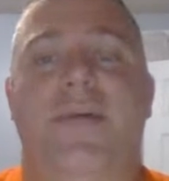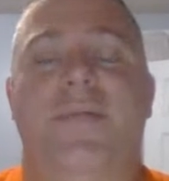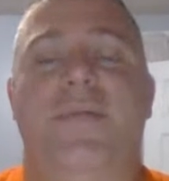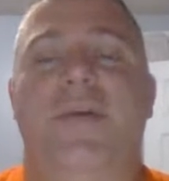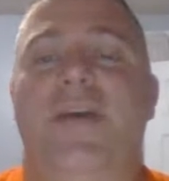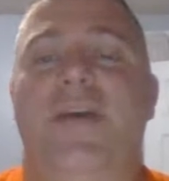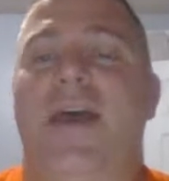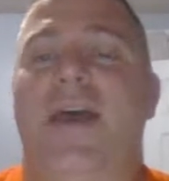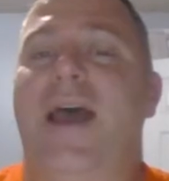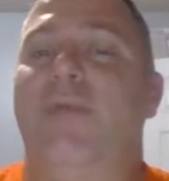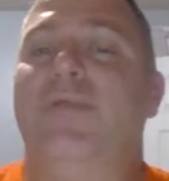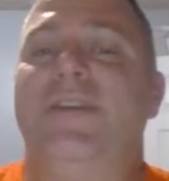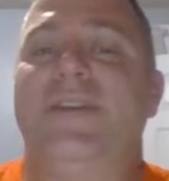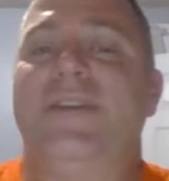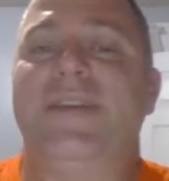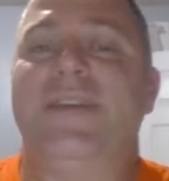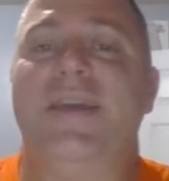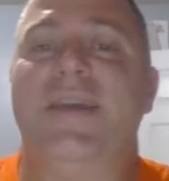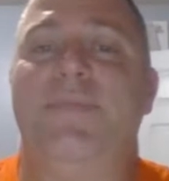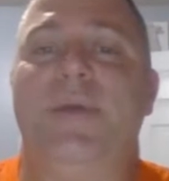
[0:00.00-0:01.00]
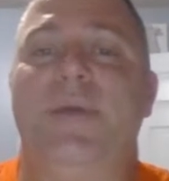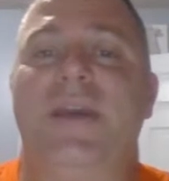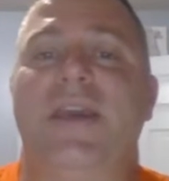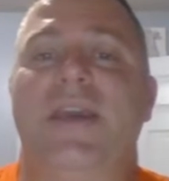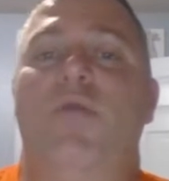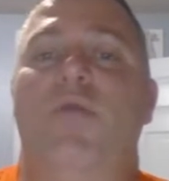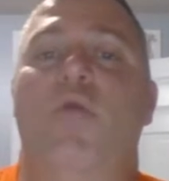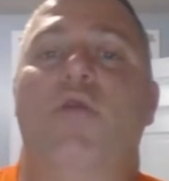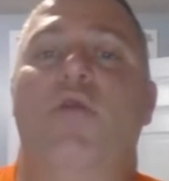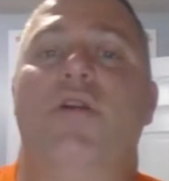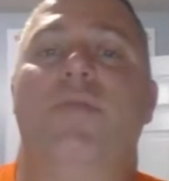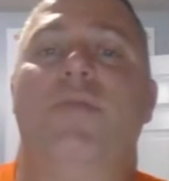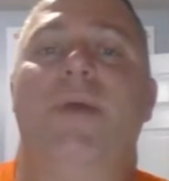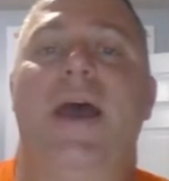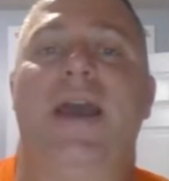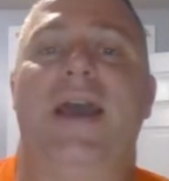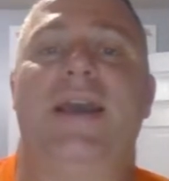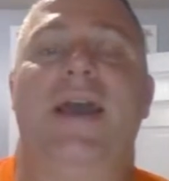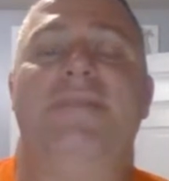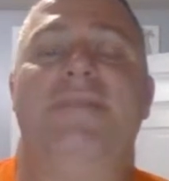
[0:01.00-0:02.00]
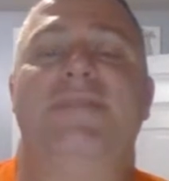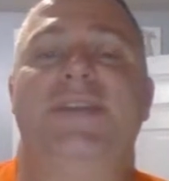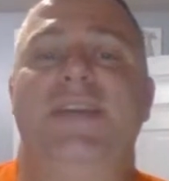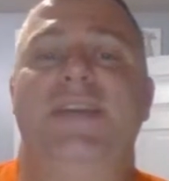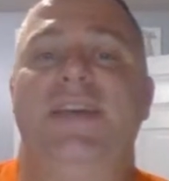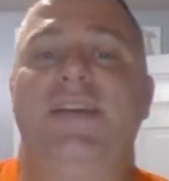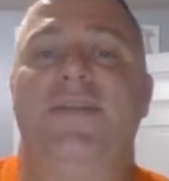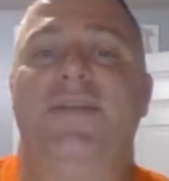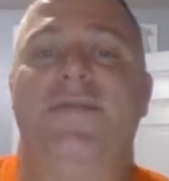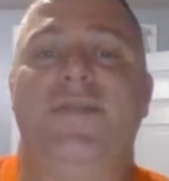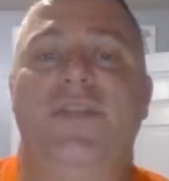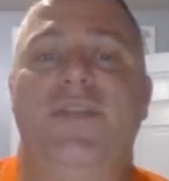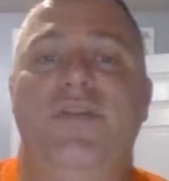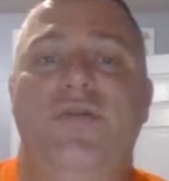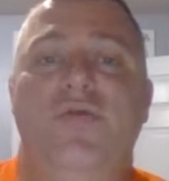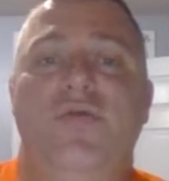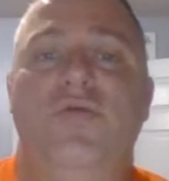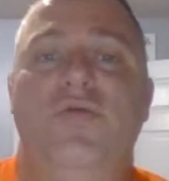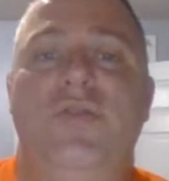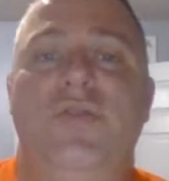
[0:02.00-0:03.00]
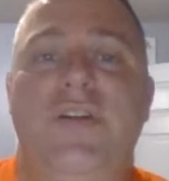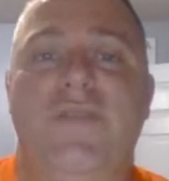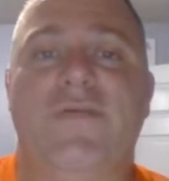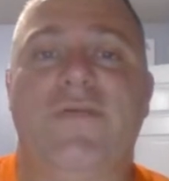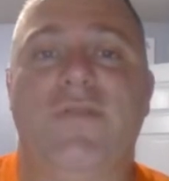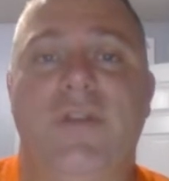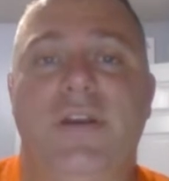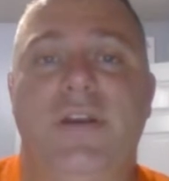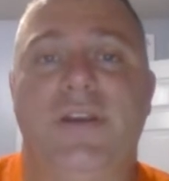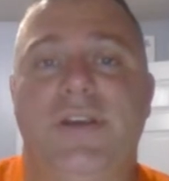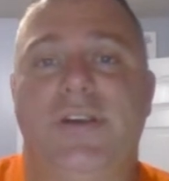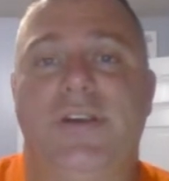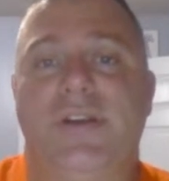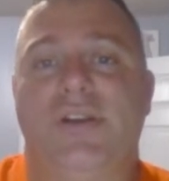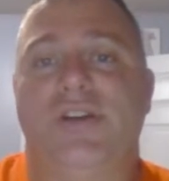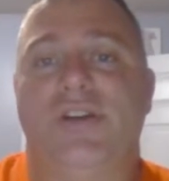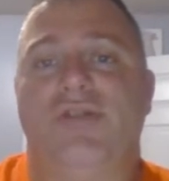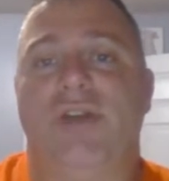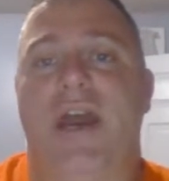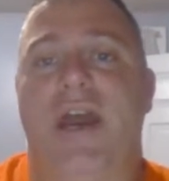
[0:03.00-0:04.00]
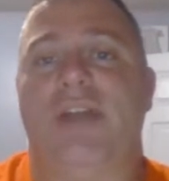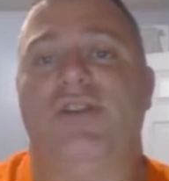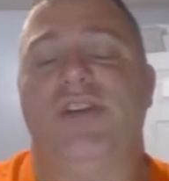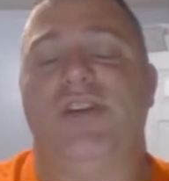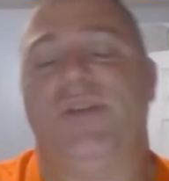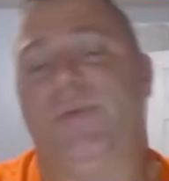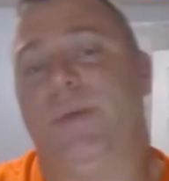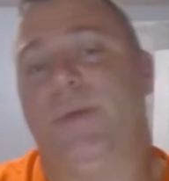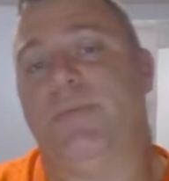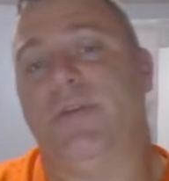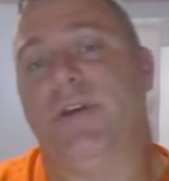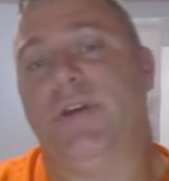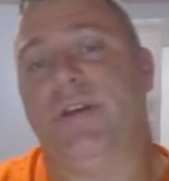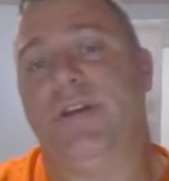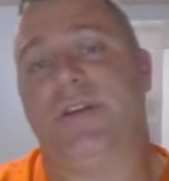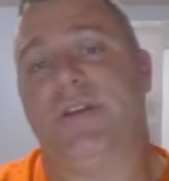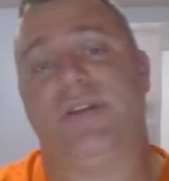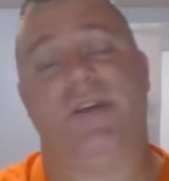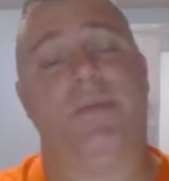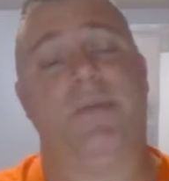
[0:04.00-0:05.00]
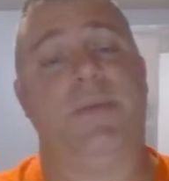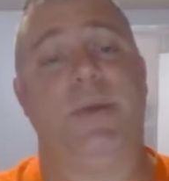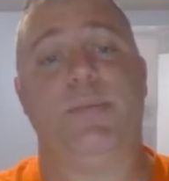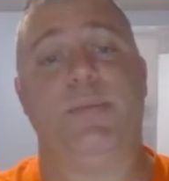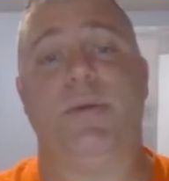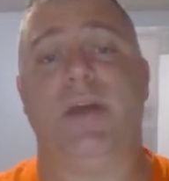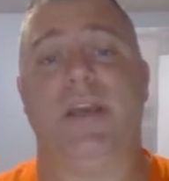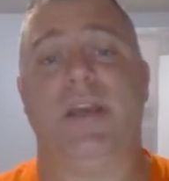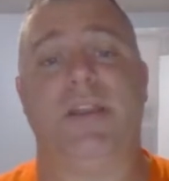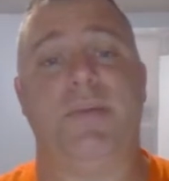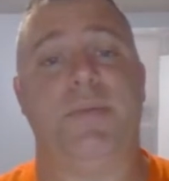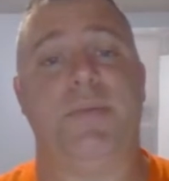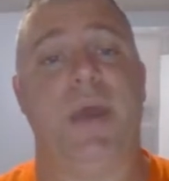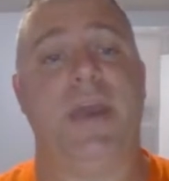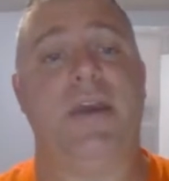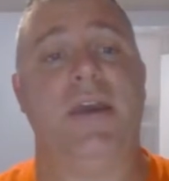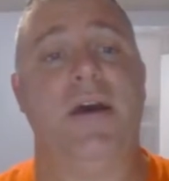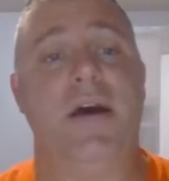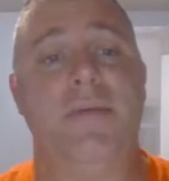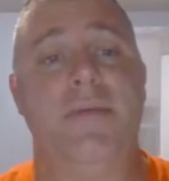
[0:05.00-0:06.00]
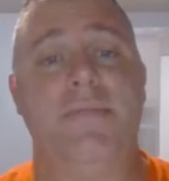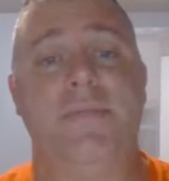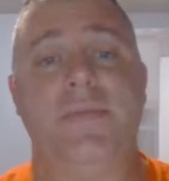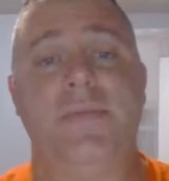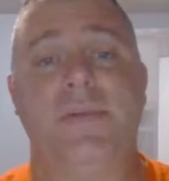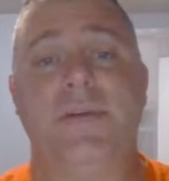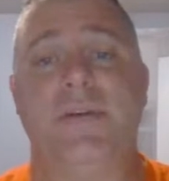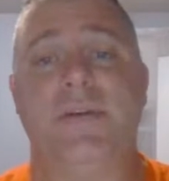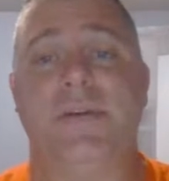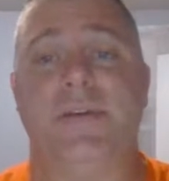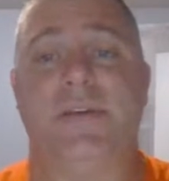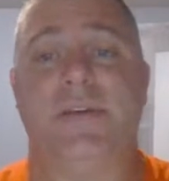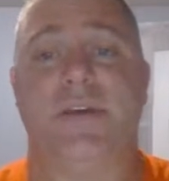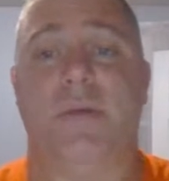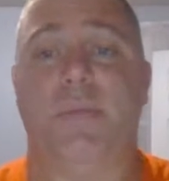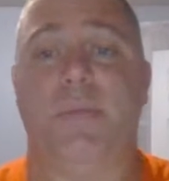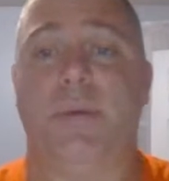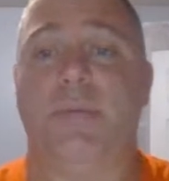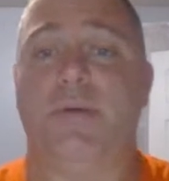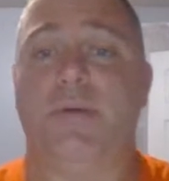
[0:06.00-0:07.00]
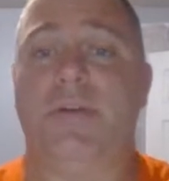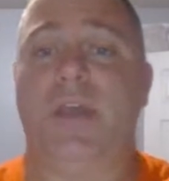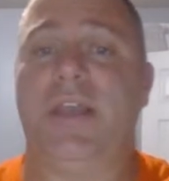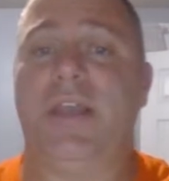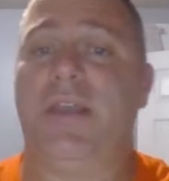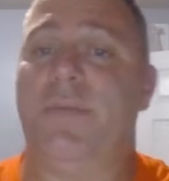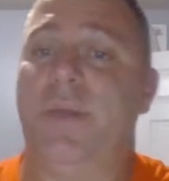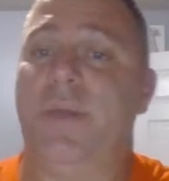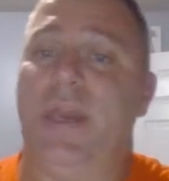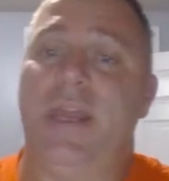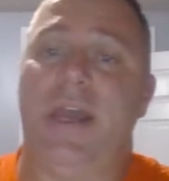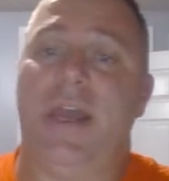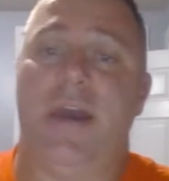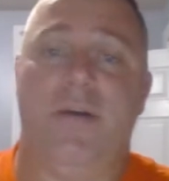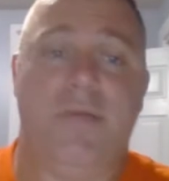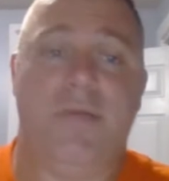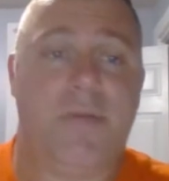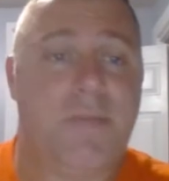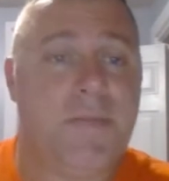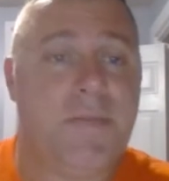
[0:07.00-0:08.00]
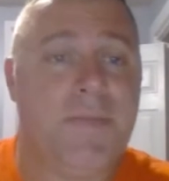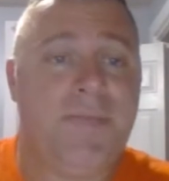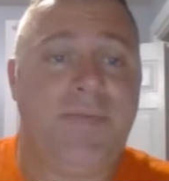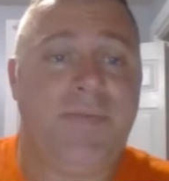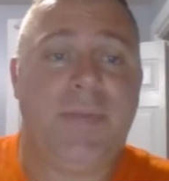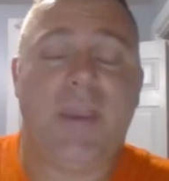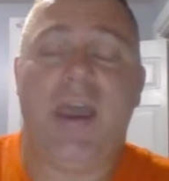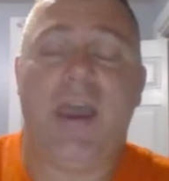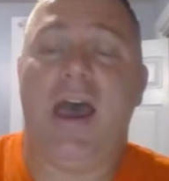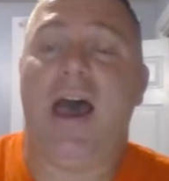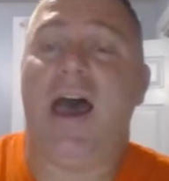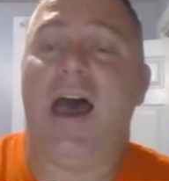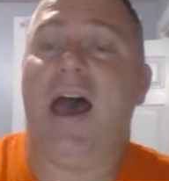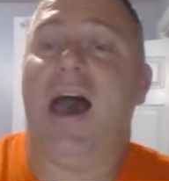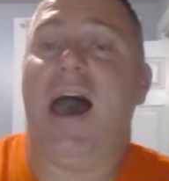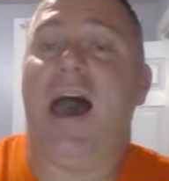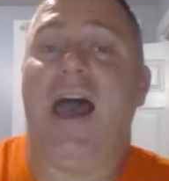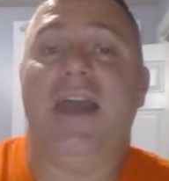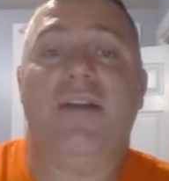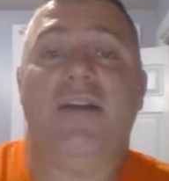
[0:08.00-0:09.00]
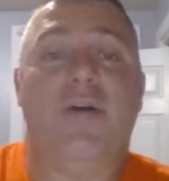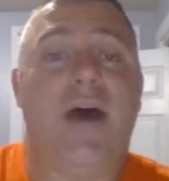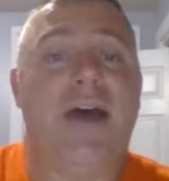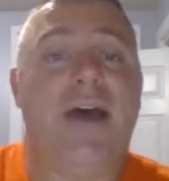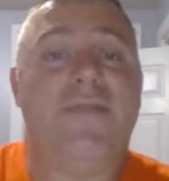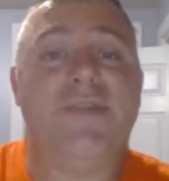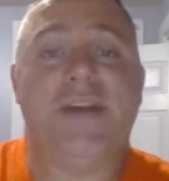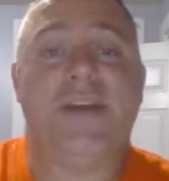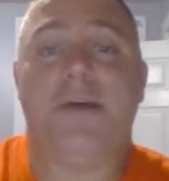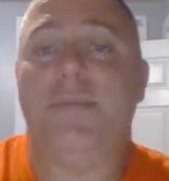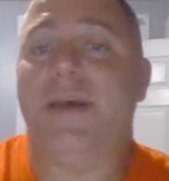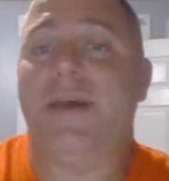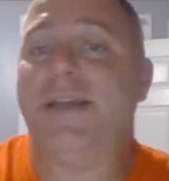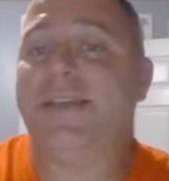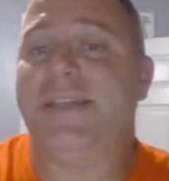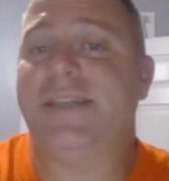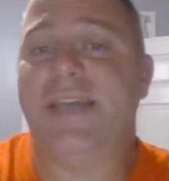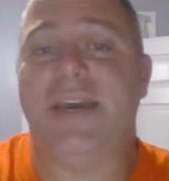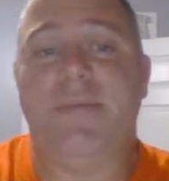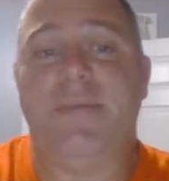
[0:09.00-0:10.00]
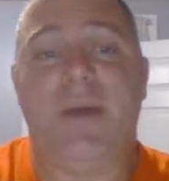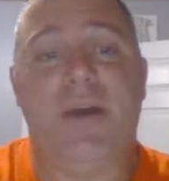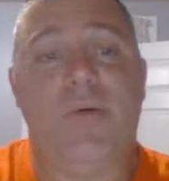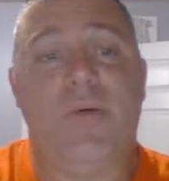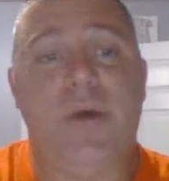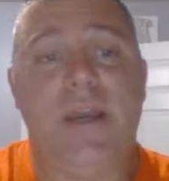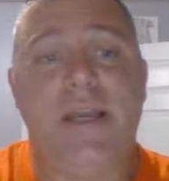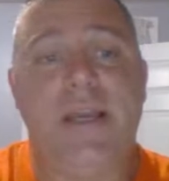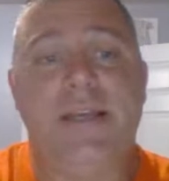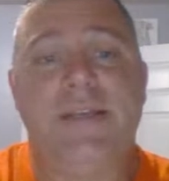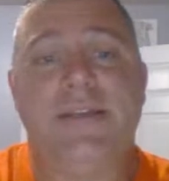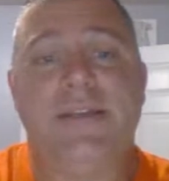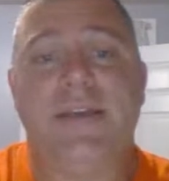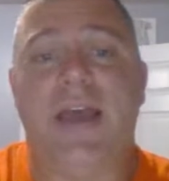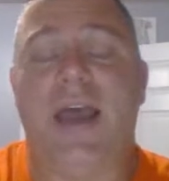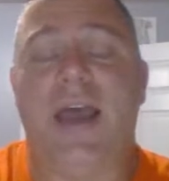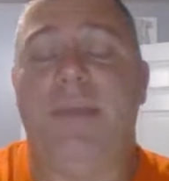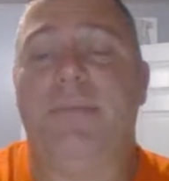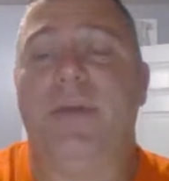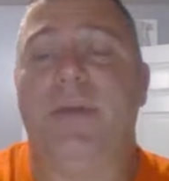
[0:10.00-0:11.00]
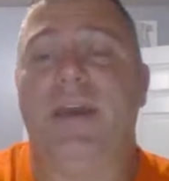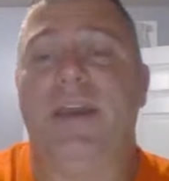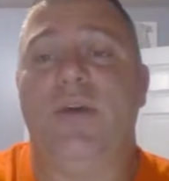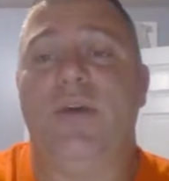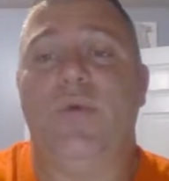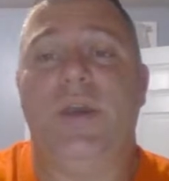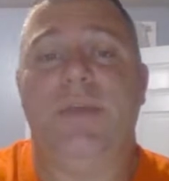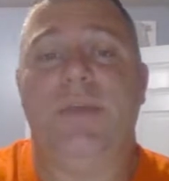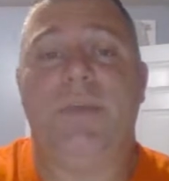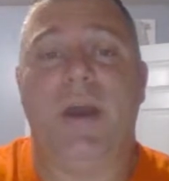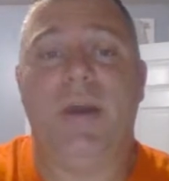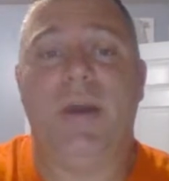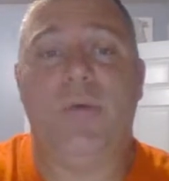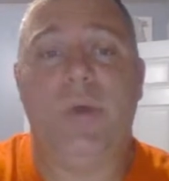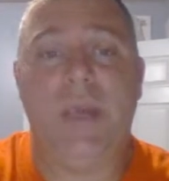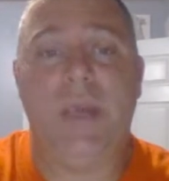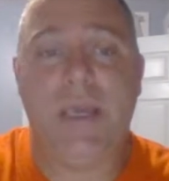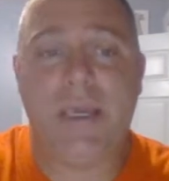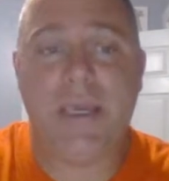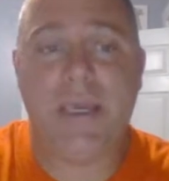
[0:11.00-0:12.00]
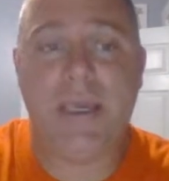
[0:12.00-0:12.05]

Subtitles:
I would say picking a quarterback, I've seen a few different strategies people use. Some people like to pay up. Some people like to pay down. I'm not set in my ways. I play it week by week.